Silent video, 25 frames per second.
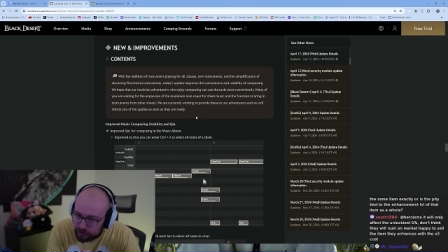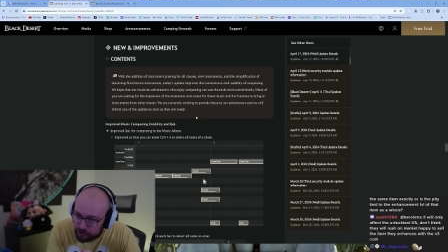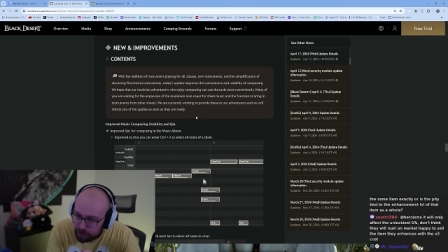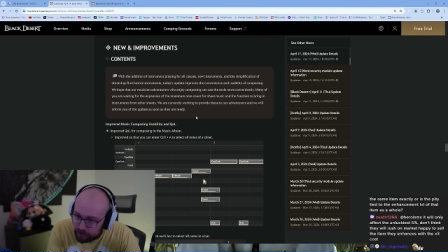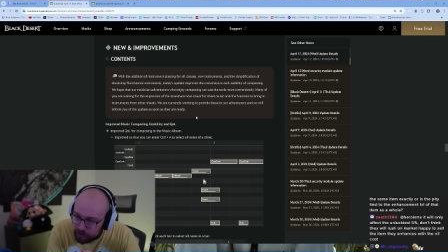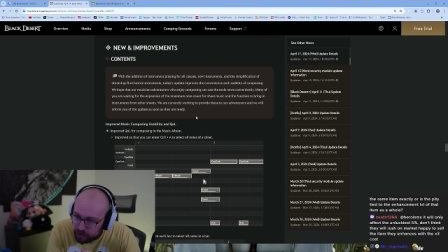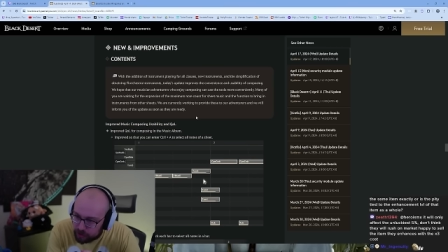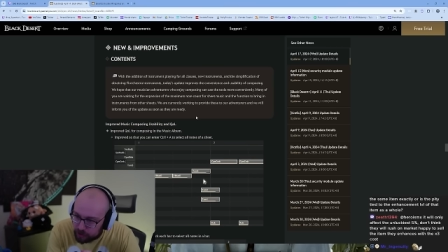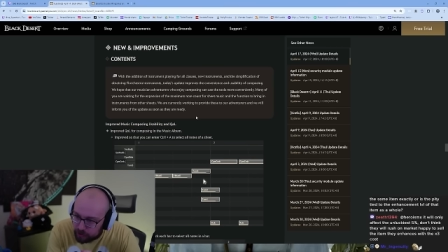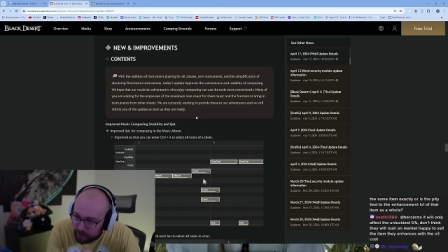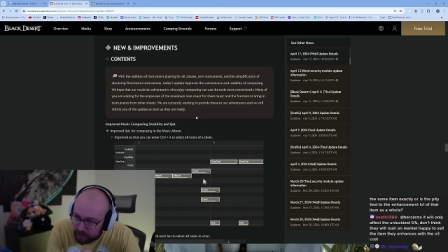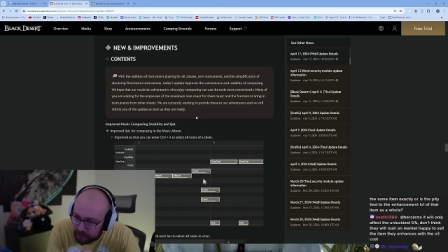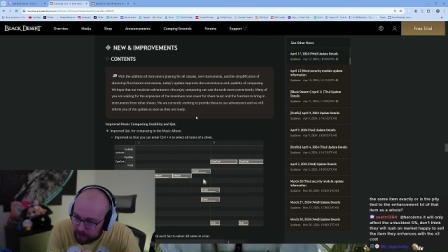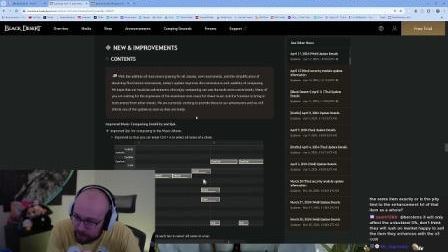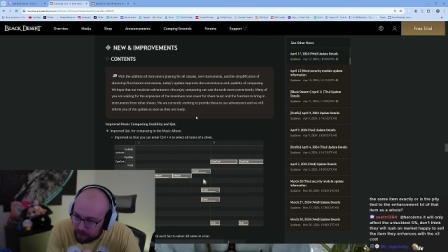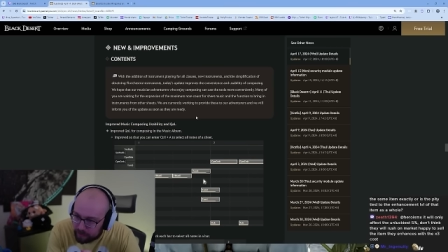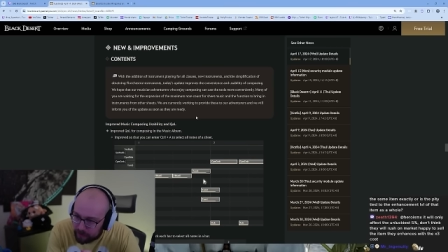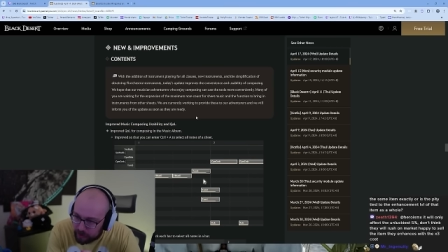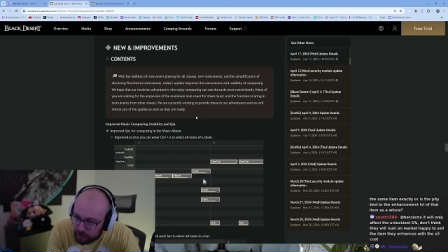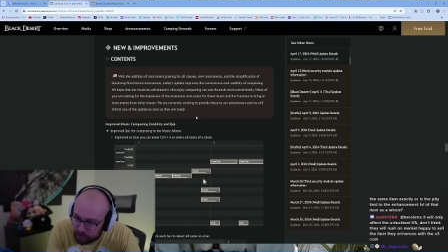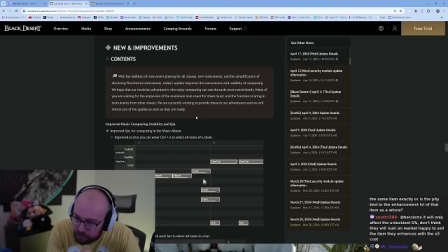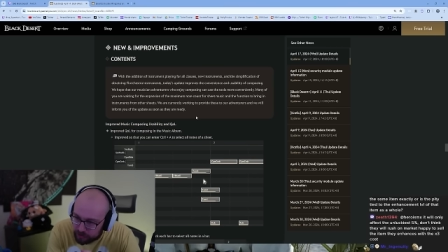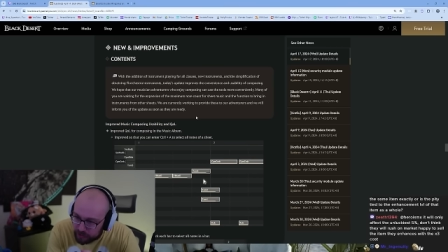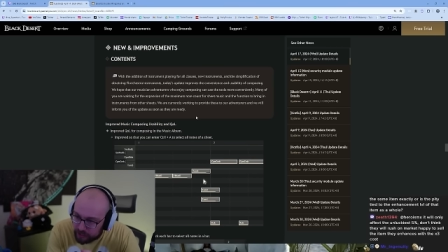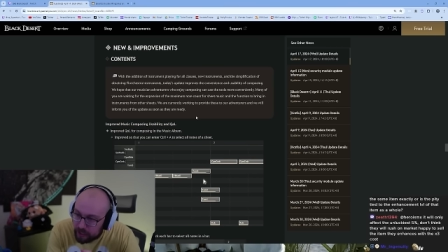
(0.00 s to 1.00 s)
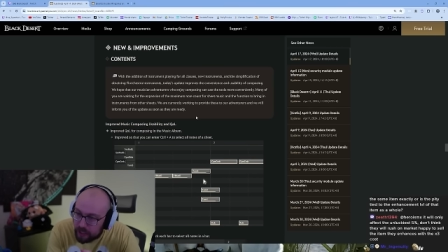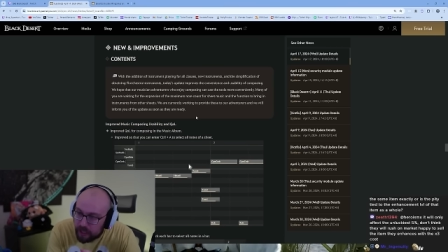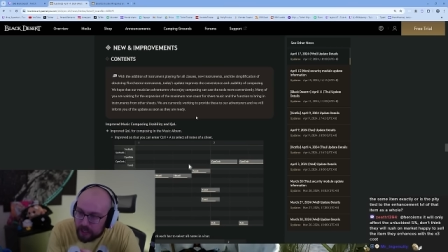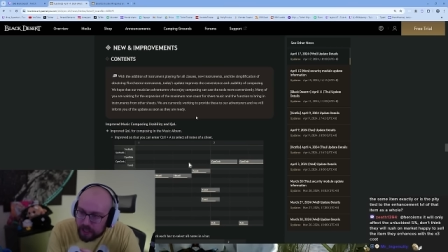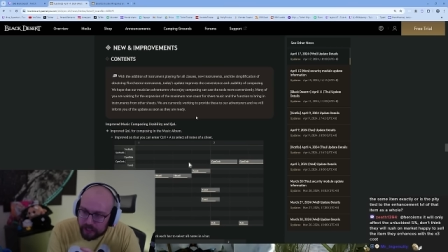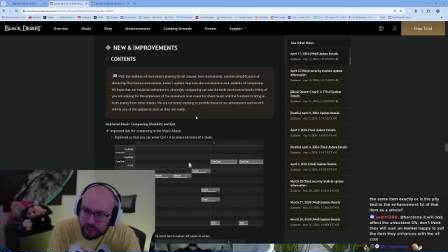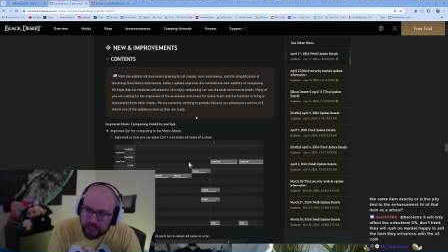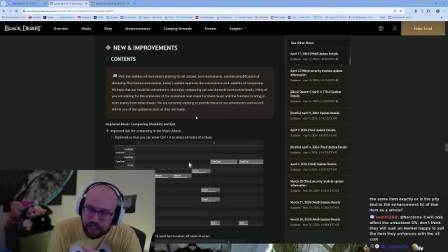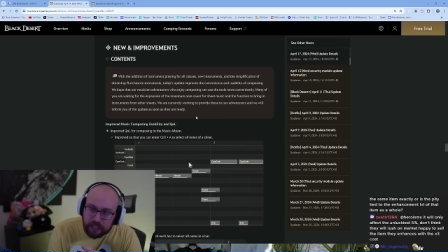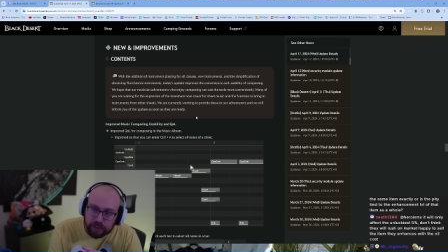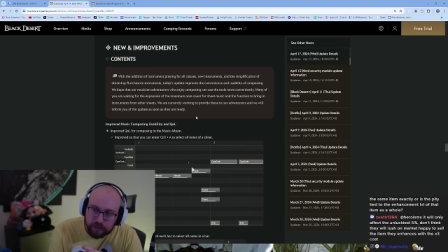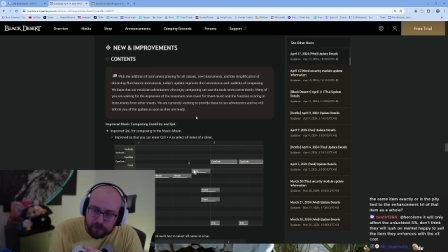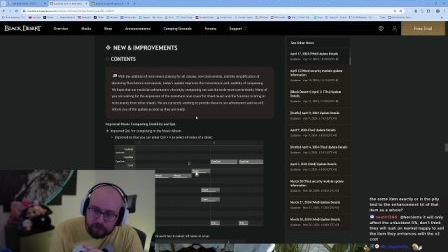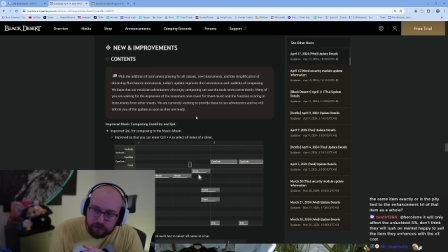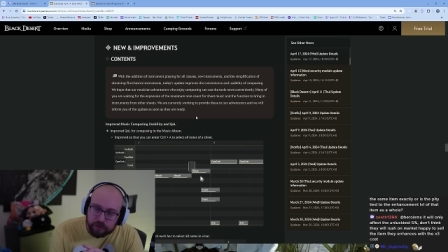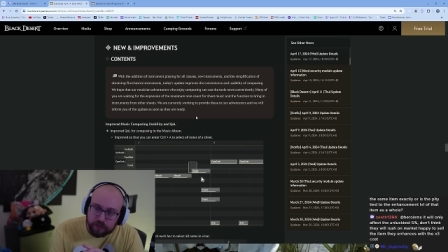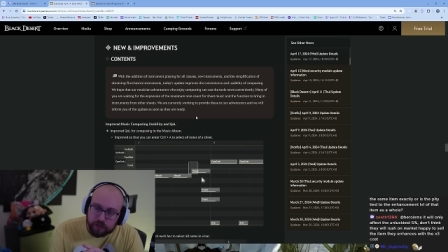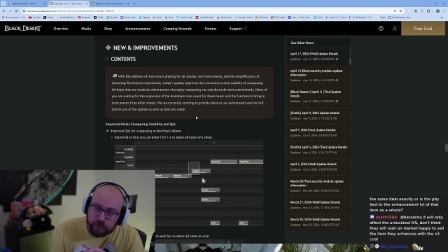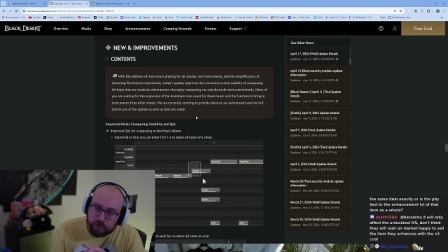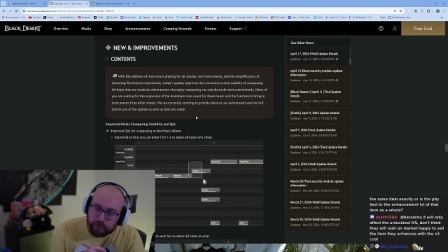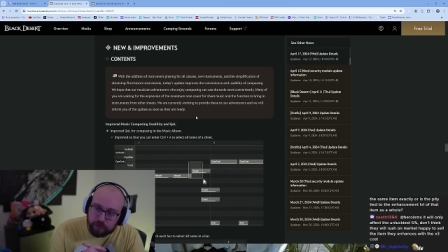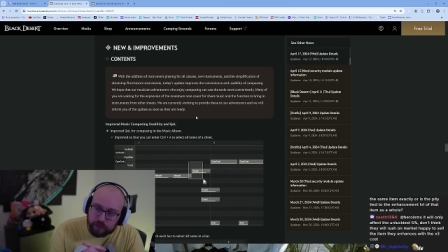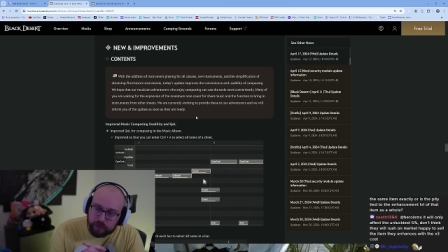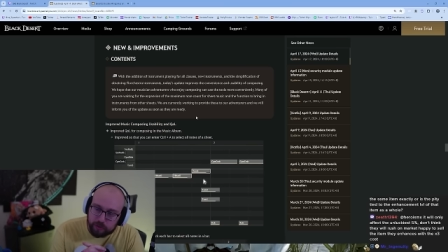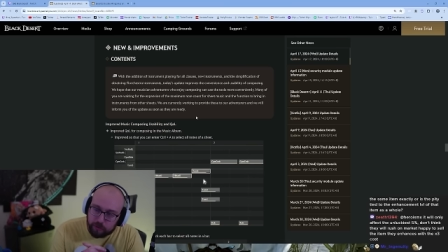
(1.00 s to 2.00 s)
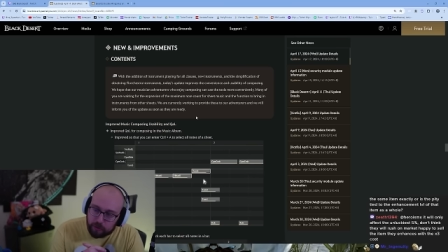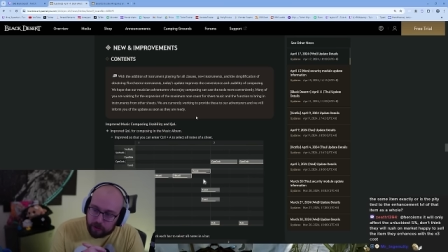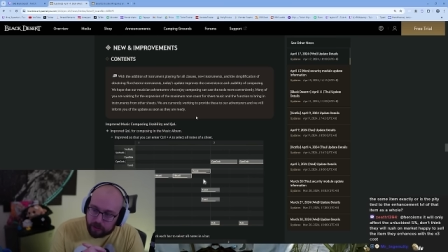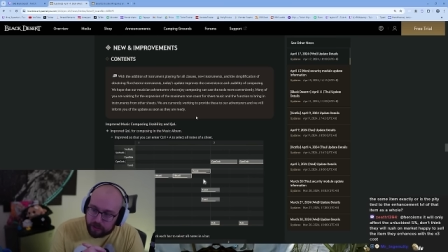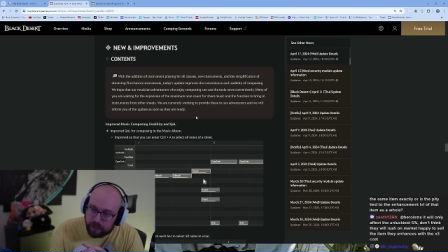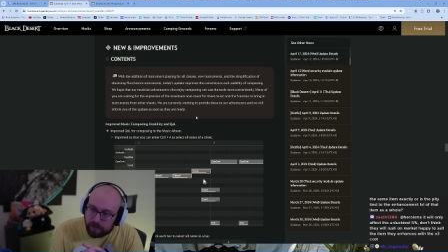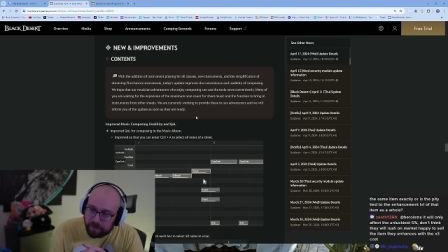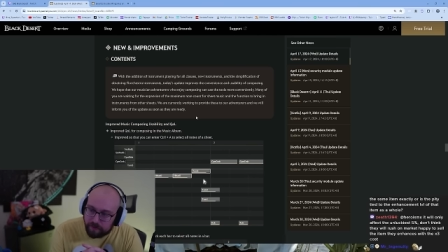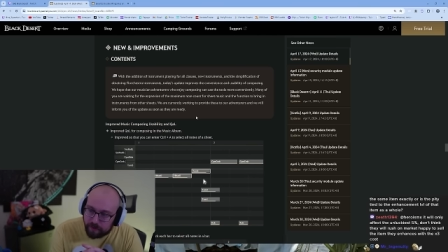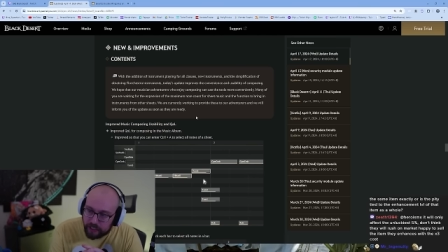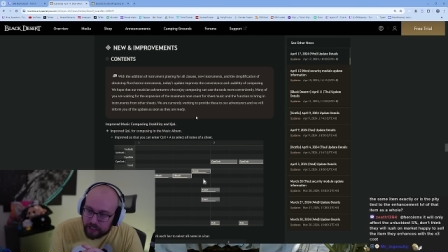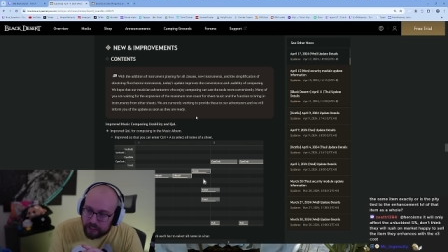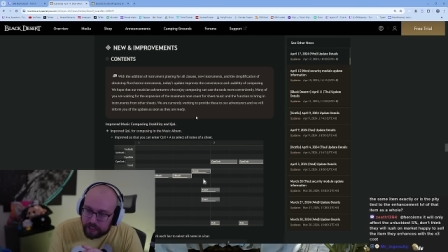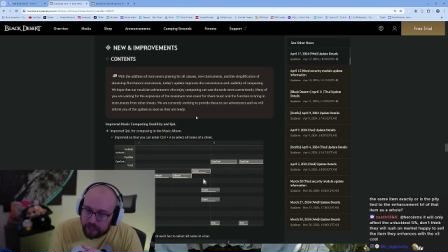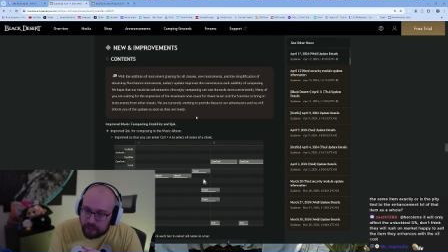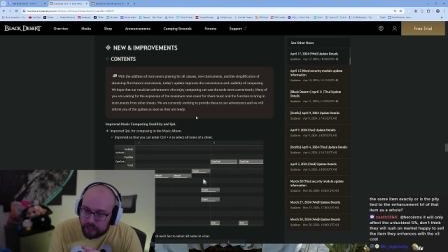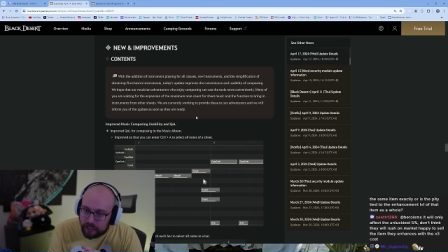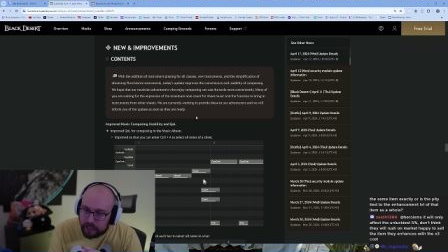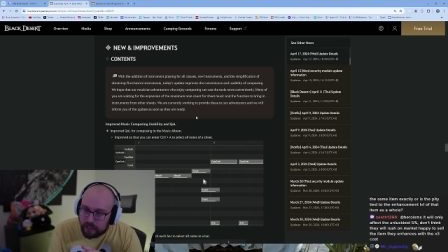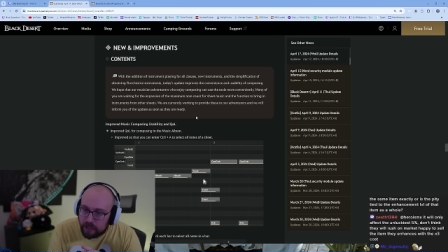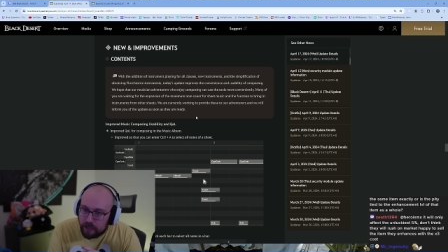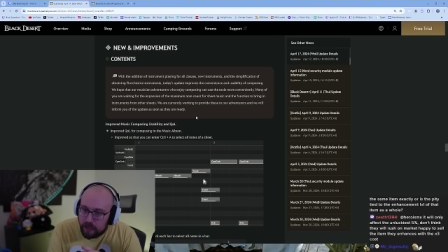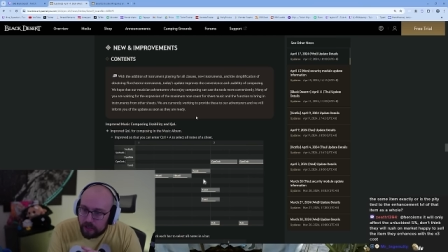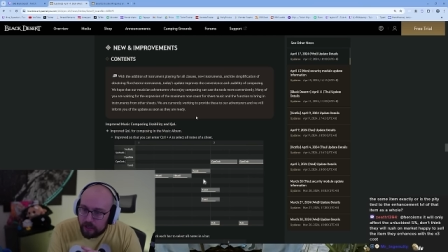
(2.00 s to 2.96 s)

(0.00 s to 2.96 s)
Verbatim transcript: who enjoy composing can use tools more conveniently.